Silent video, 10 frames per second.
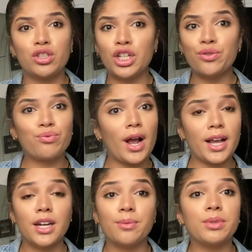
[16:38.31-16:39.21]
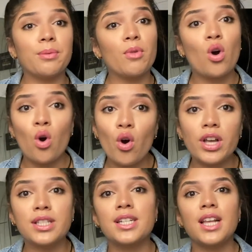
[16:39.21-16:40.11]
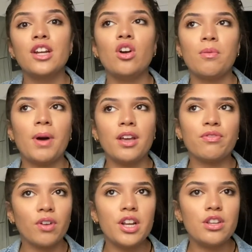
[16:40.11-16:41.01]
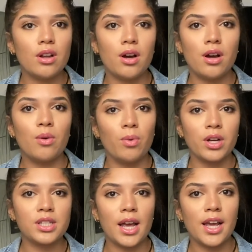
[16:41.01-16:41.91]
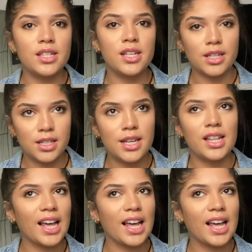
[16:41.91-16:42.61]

she's racking up them coins because I know my friend works at AT&T.